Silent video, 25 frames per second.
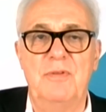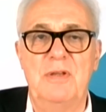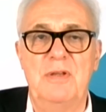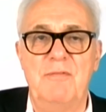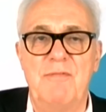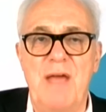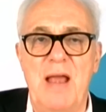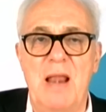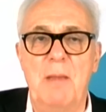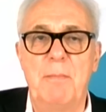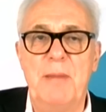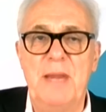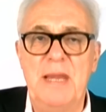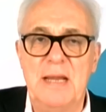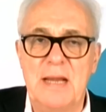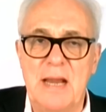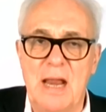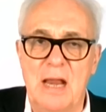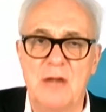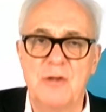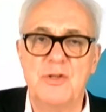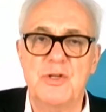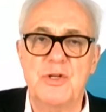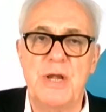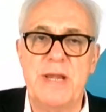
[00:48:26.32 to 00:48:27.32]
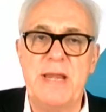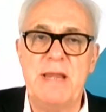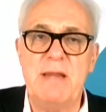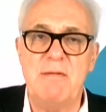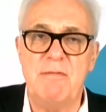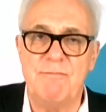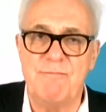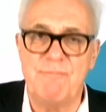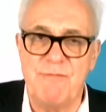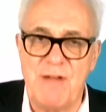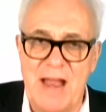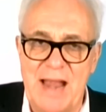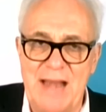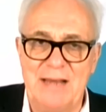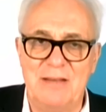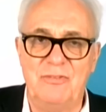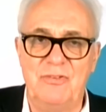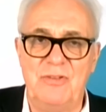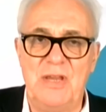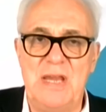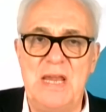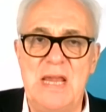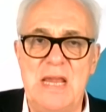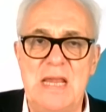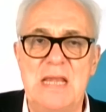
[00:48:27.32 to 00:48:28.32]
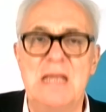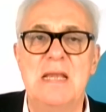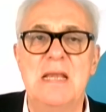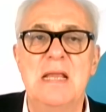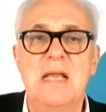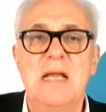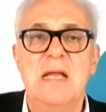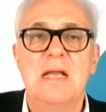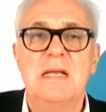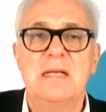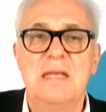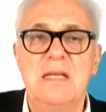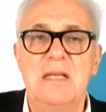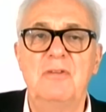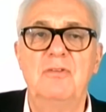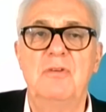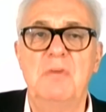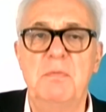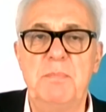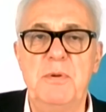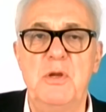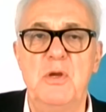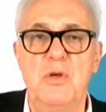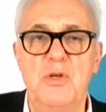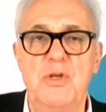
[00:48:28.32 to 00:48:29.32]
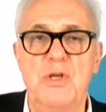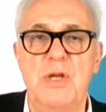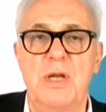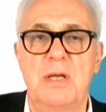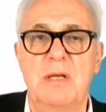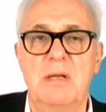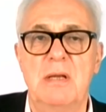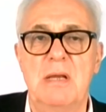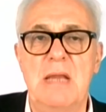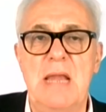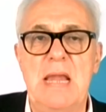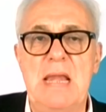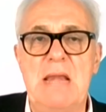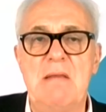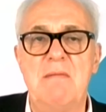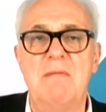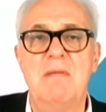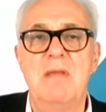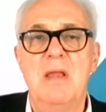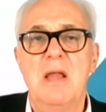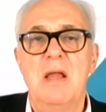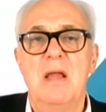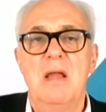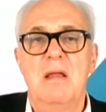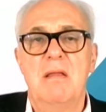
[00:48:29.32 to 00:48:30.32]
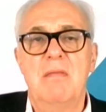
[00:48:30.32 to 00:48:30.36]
of developing country vaccine distribution in